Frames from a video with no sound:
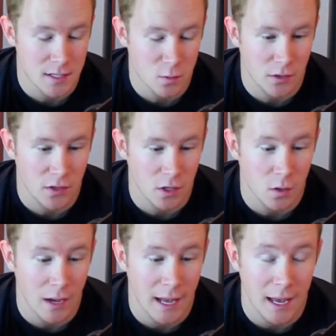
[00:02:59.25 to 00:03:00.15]
these with
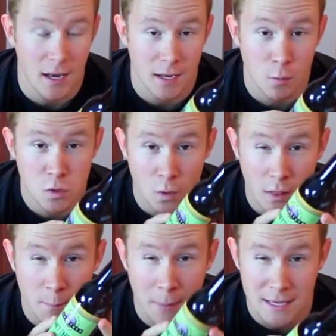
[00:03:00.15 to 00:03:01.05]
you, and it was one
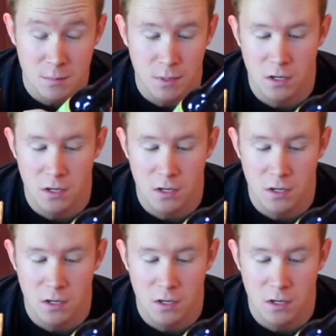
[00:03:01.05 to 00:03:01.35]
of the best